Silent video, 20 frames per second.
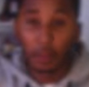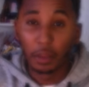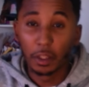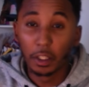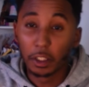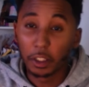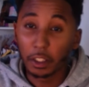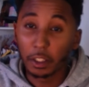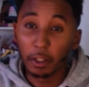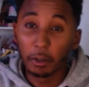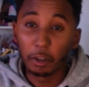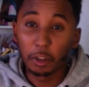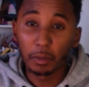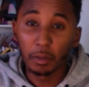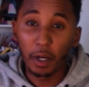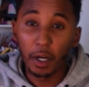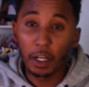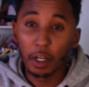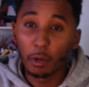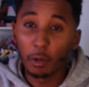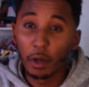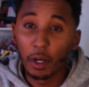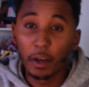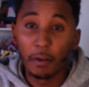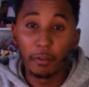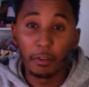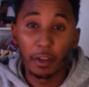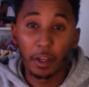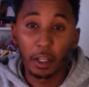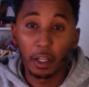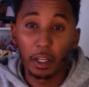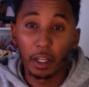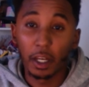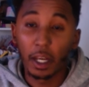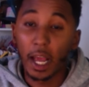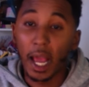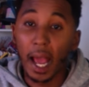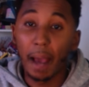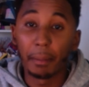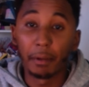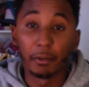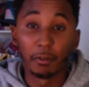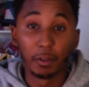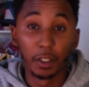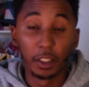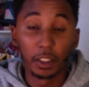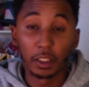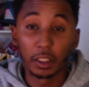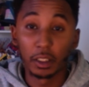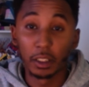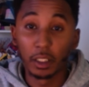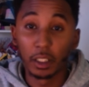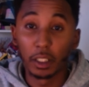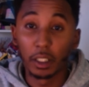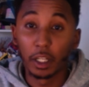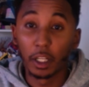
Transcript: This closed-minded way of thinking happened recently